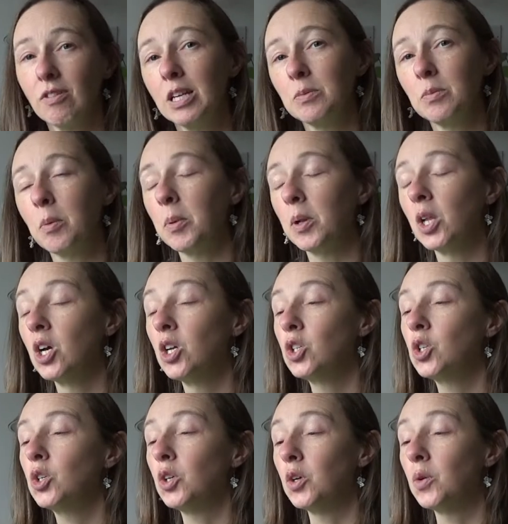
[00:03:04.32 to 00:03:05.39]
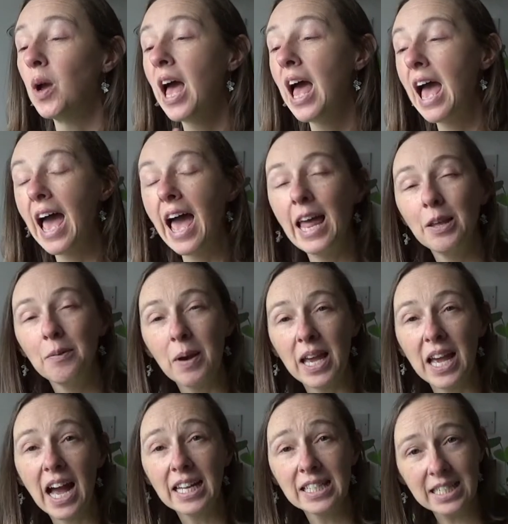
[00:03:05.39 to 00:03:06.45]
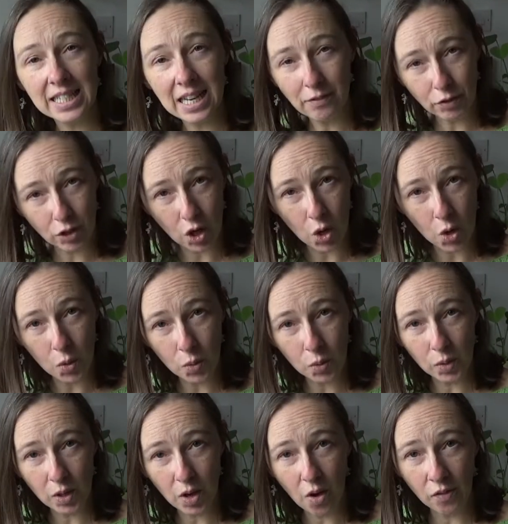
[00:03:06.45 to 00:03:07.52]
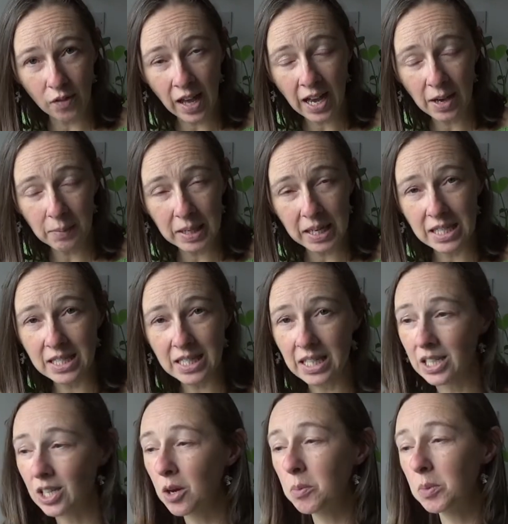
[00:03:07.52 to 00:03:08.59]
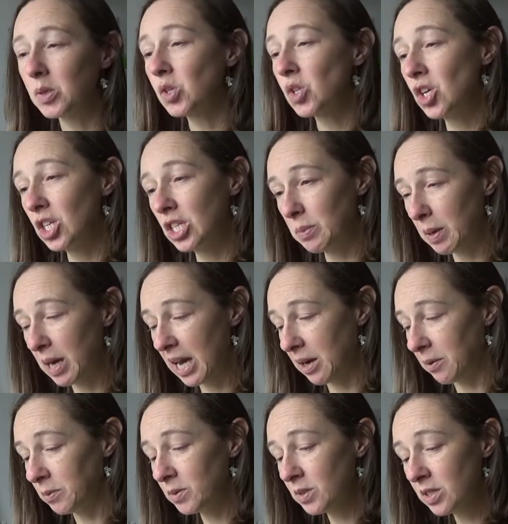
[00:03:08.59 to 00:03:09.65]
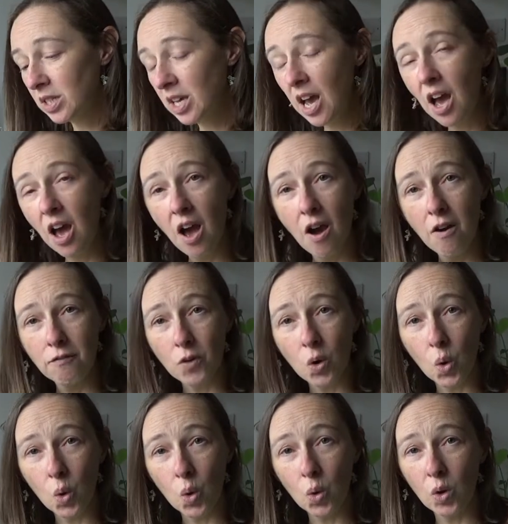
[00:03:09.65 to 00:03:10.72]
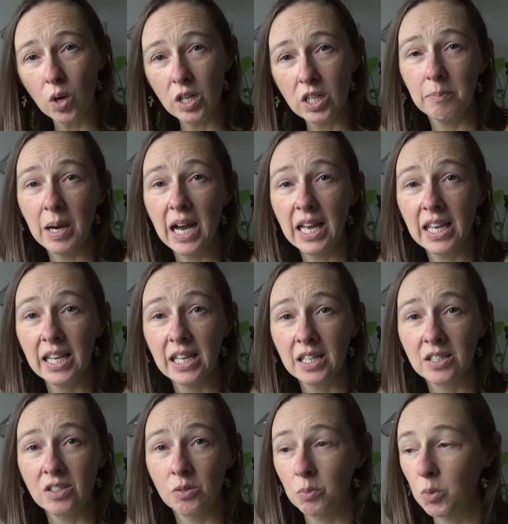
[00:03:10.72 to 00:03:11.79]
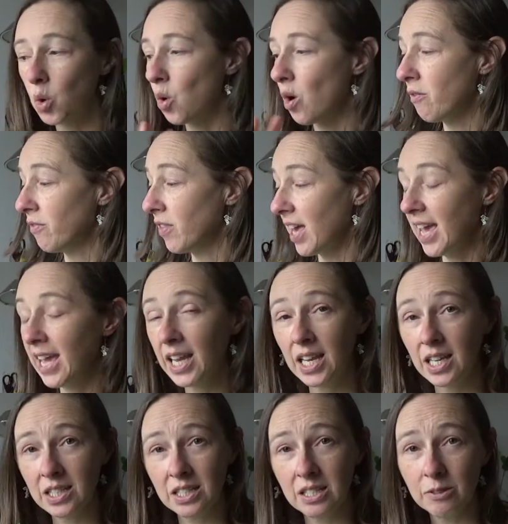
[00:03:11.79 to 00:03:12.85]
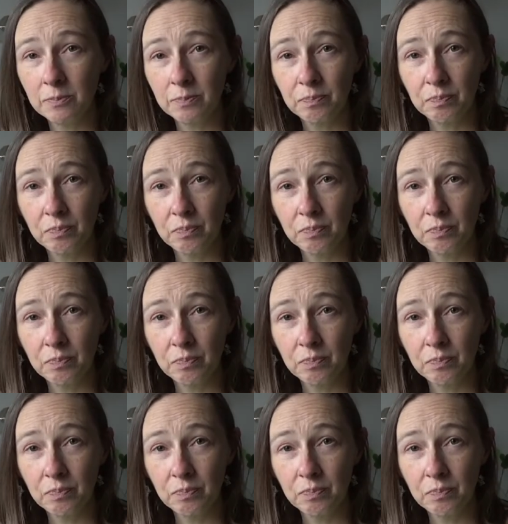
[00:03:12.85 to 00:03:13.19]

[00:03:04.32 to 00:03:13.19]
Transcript: Redbubble to you. Anyway, I did have a goal on that when I set it up was £30 for buying some more of the inks.